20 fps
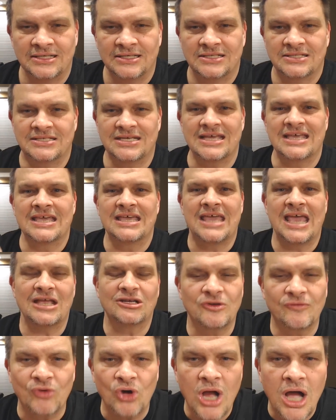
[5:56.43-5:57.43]
to engage
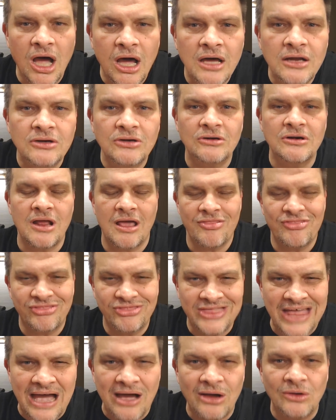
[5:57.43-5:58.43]
over
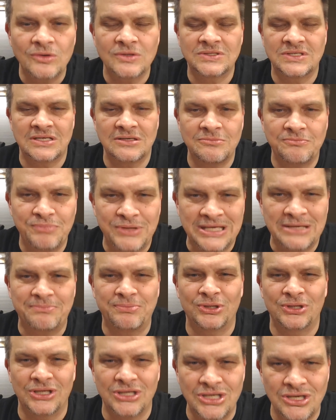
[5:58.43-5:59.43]
100,000
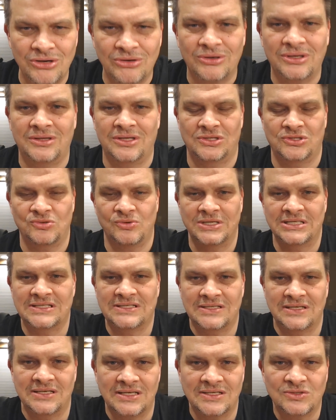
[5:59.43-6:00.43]
people a year in the Twin
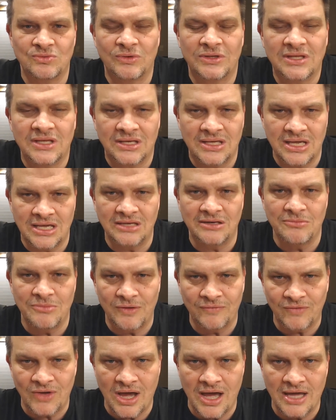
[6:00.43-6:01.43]
Cities with the kingdom
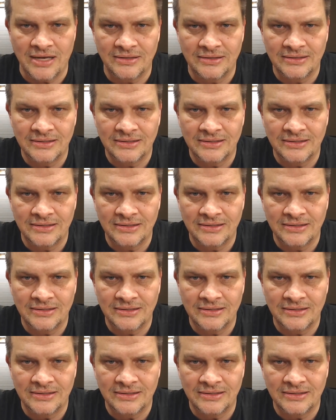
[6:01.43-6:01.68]
of God.